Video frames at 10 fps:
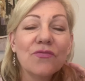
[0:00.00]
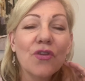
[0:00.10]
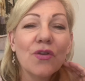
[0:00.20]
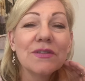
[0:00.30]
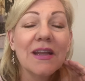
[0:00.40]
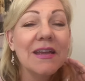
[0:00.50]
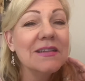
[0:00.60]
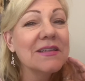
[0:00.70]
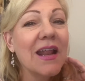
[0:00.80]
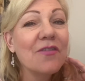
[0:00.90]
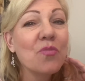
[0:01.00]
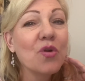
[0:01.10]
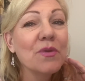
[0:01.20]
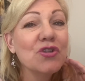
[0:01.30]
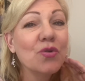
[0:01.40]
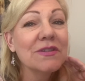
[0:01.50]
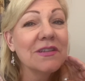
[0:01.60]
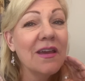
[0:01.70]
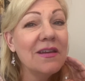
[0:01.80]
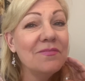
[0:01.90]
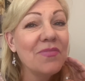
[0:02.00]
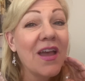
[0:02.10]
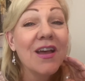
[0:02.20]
For those ladies that have more mature skin,